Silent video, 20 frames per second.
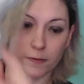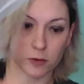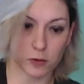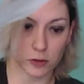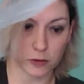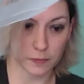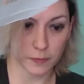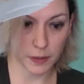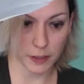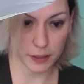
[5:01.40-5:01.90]
of
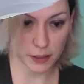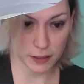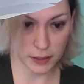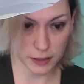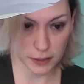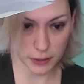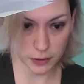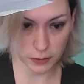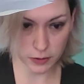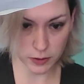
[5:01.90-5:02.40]
form
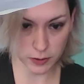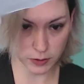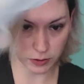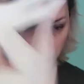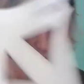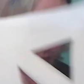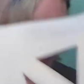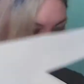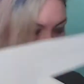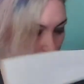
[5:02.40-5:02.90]
a little
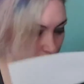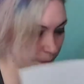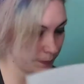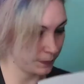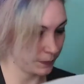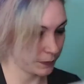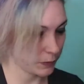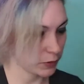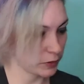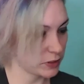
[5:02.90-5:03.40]
circle,
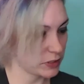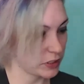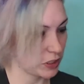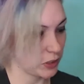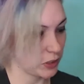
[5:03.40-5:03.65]
a